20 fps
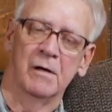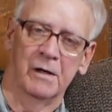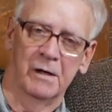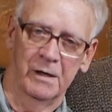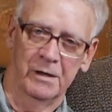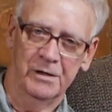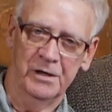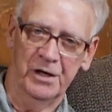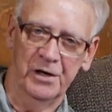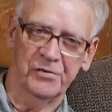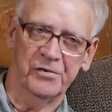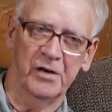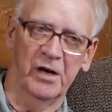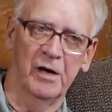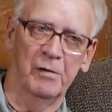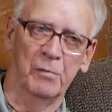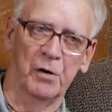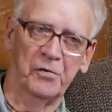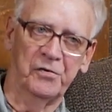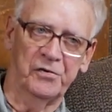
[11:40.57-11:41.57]
Yes,
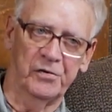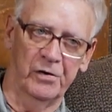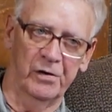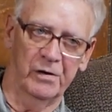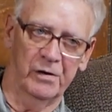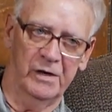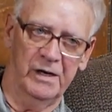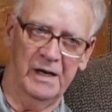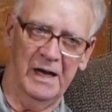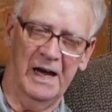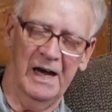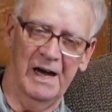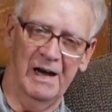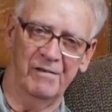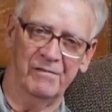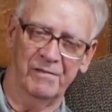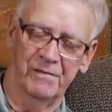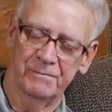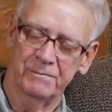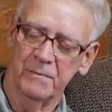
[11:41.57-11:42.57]
I most certainly
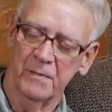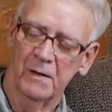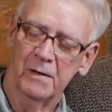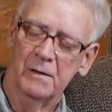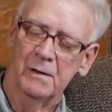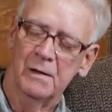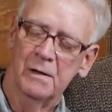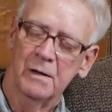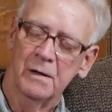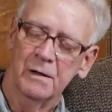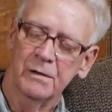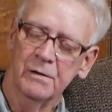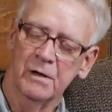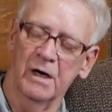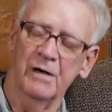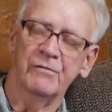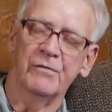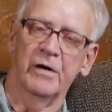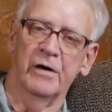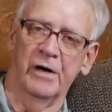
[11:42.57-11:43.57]
have.
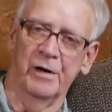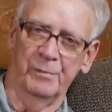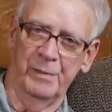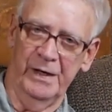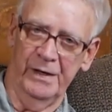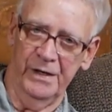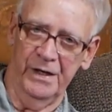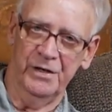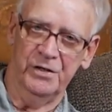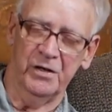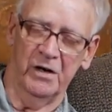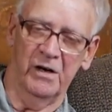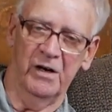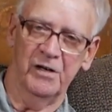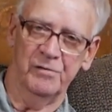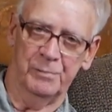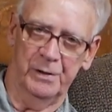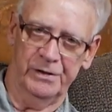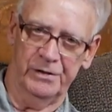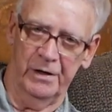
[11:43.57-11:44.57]
Not very many
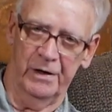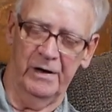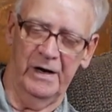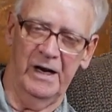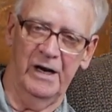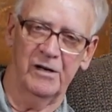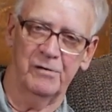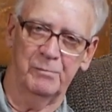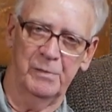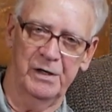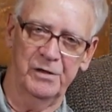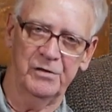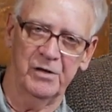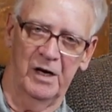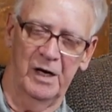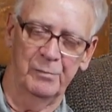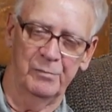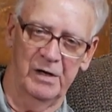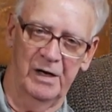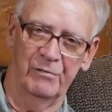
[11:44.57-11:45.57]
times, but there has been
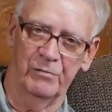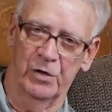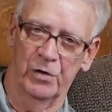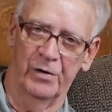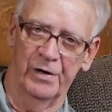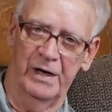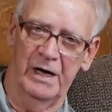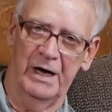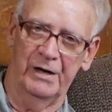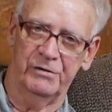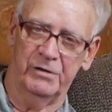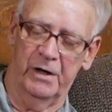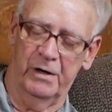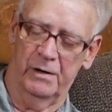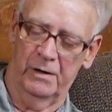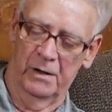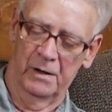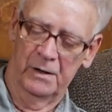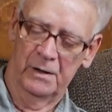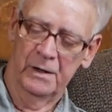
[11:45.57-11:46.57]
times I've gone out
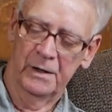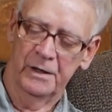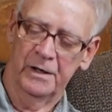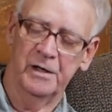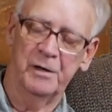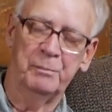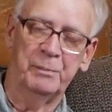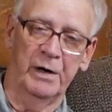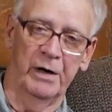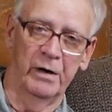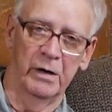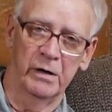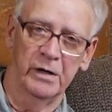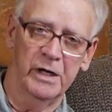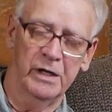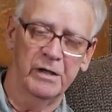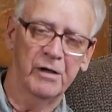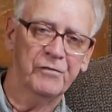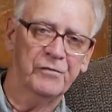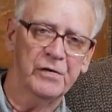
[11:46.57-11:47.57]
there, and
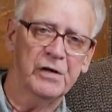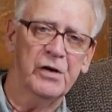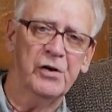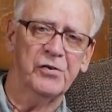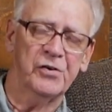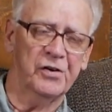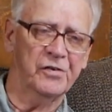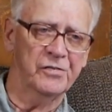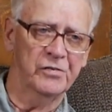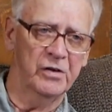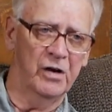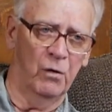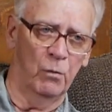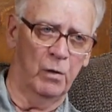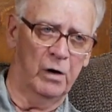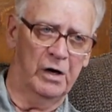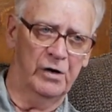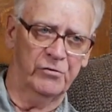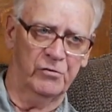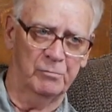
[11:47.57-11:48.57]
apparently the fish has not
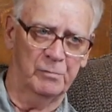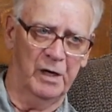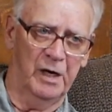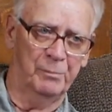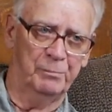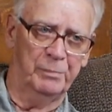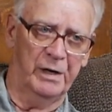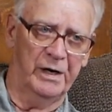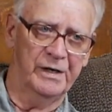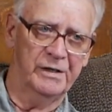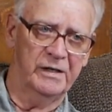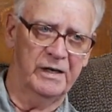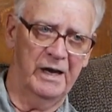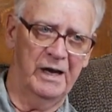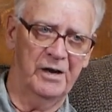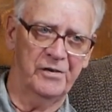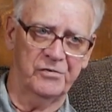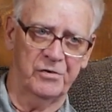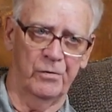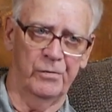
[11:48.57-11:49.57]
watched my
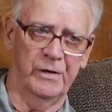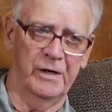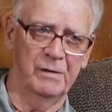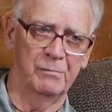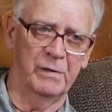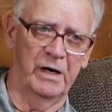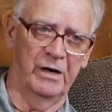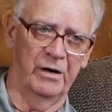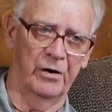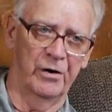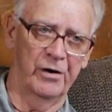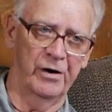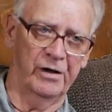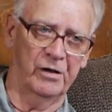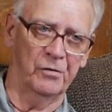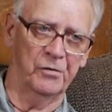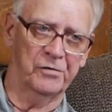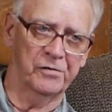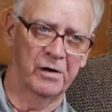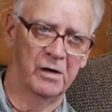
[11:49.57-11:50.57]
podcast or read my
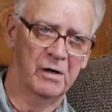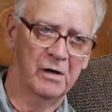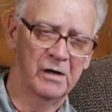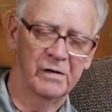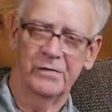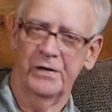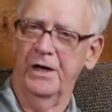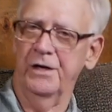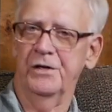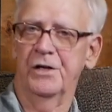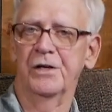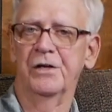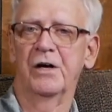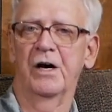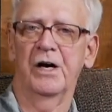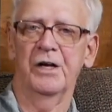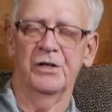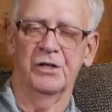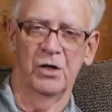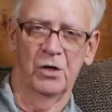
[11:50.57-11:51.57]
articles. They did
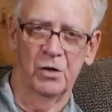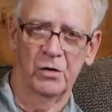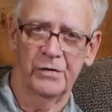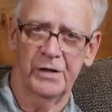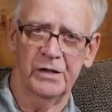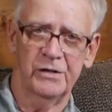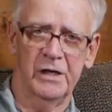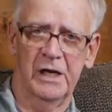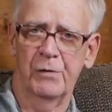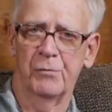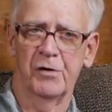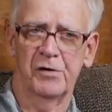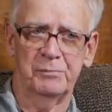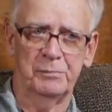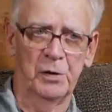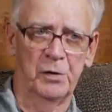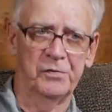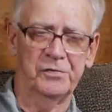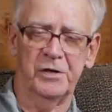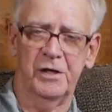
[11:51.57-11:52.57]
not know that they were
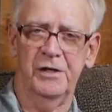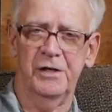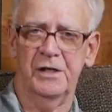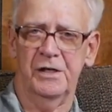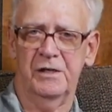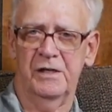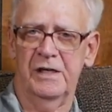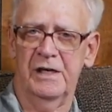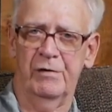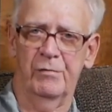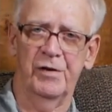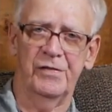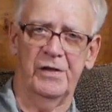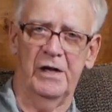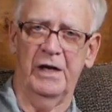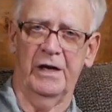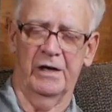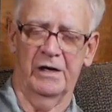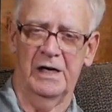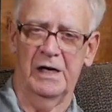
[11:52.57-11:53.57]
supposed to hit
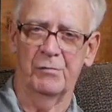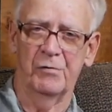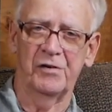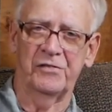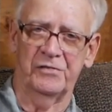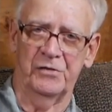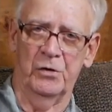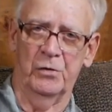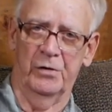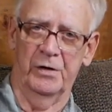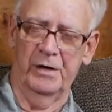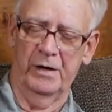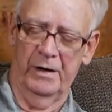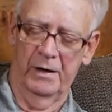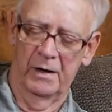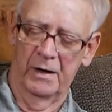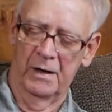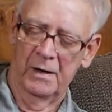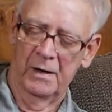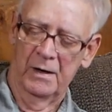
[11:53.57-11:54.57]
everything that I was throwing
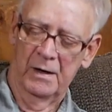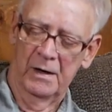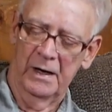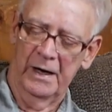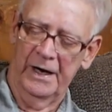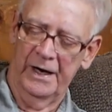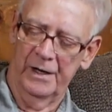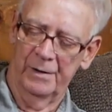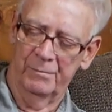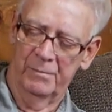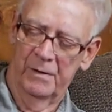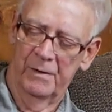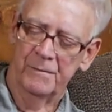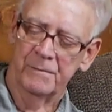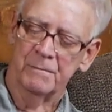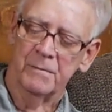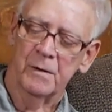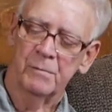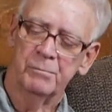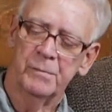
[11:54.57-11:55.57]
at them.
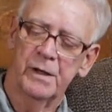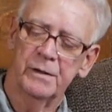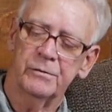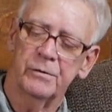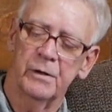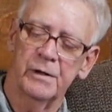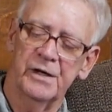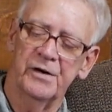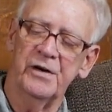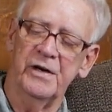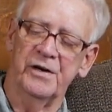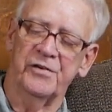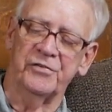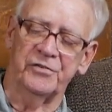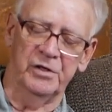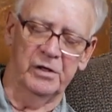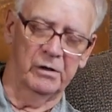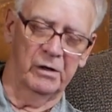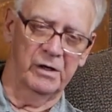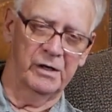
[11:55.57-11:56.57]
But it's
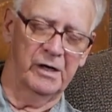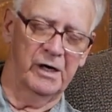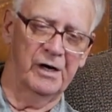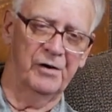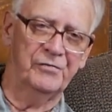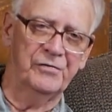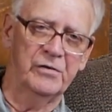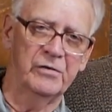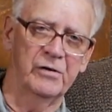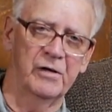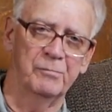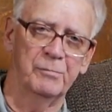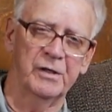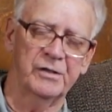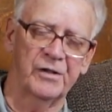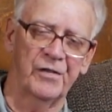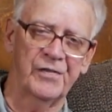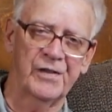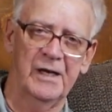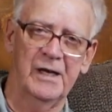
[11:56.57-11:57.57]
still a lot of fun. But
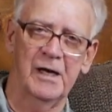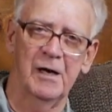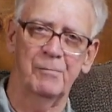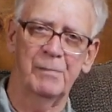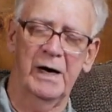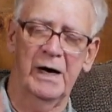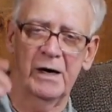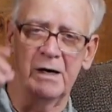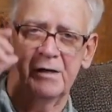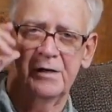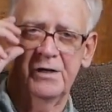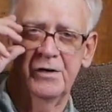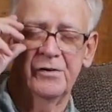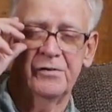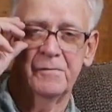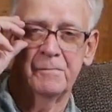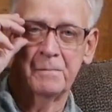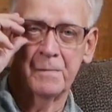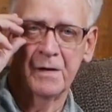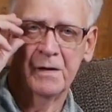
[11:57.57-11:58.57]
the thing about it
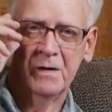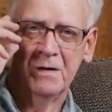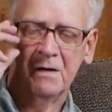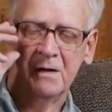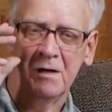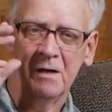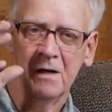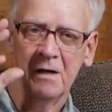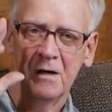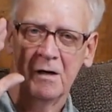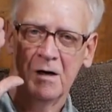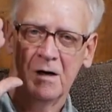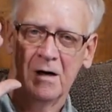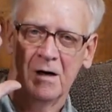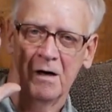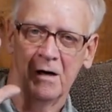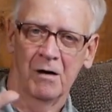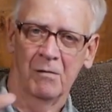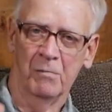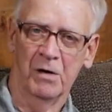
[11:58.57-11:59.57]
is,
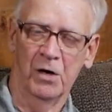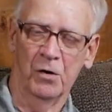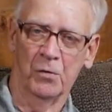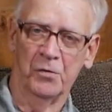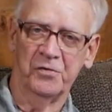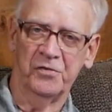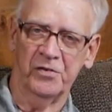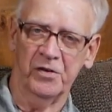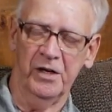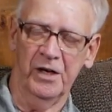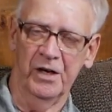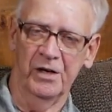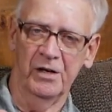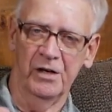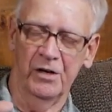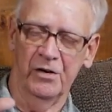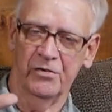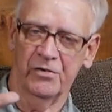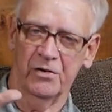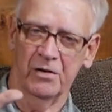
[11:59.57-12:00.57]
my old saying
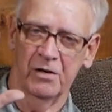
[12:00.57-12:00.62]
is,